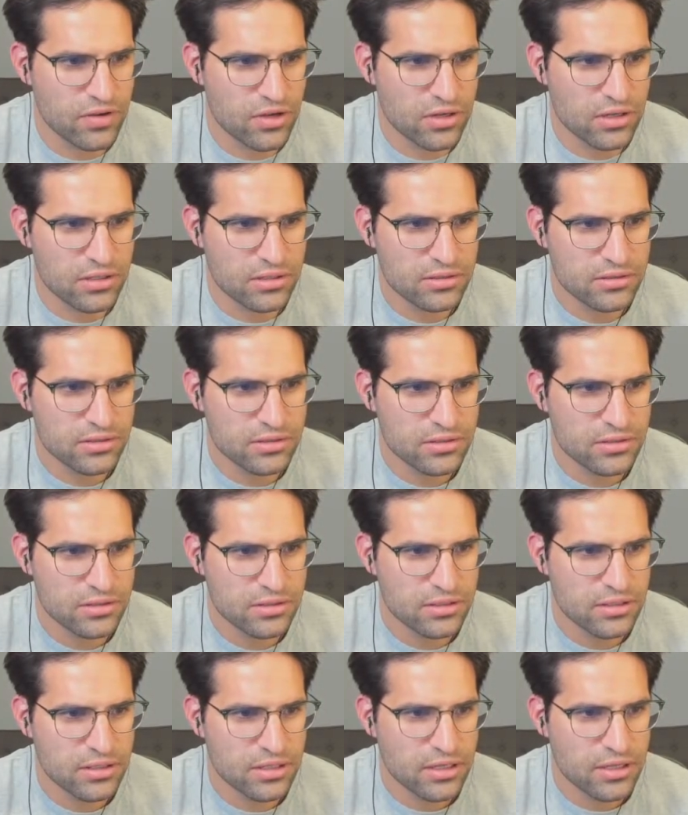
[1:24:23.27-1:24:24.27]
fall.
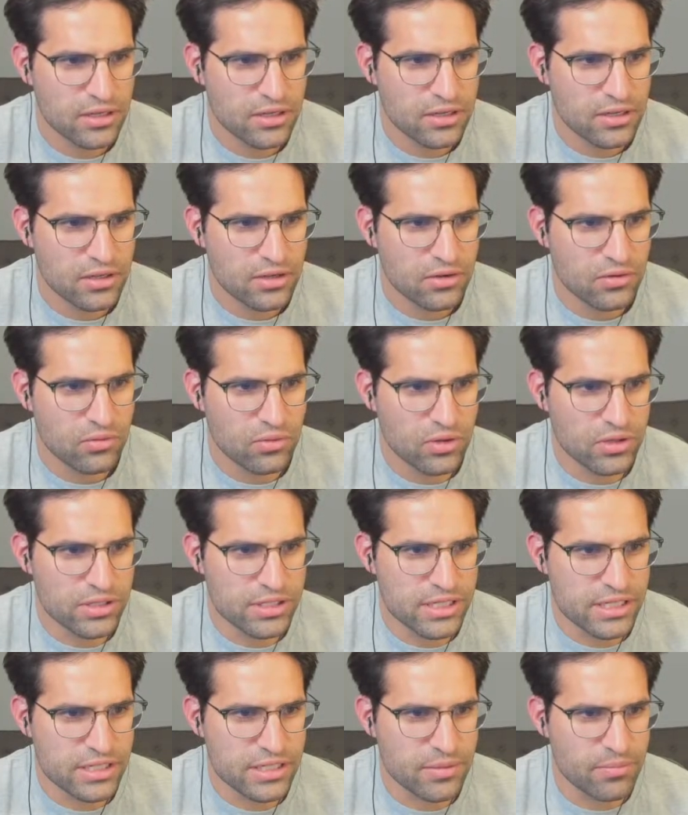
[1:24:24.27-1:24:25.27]

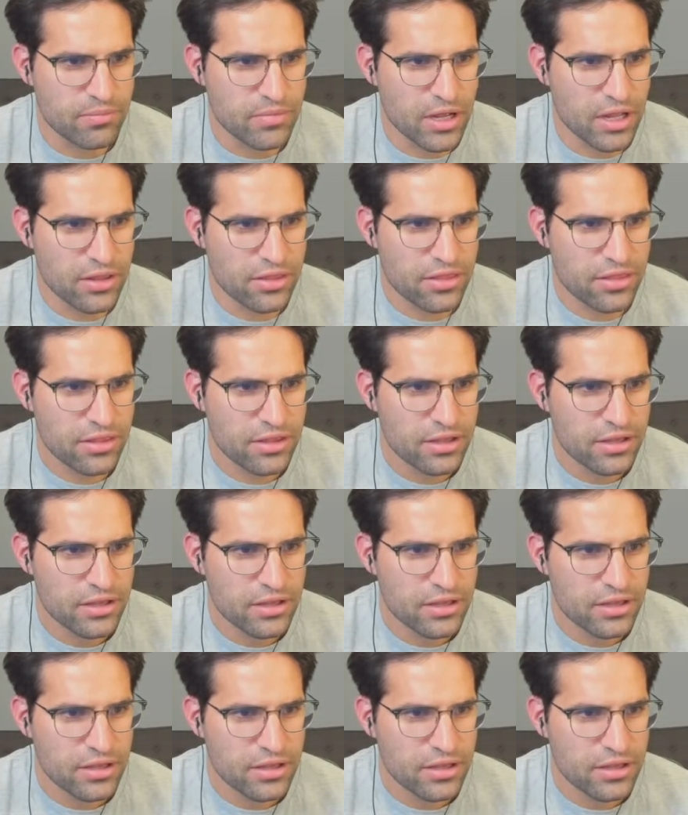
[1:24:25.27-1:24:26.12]
Was this a month?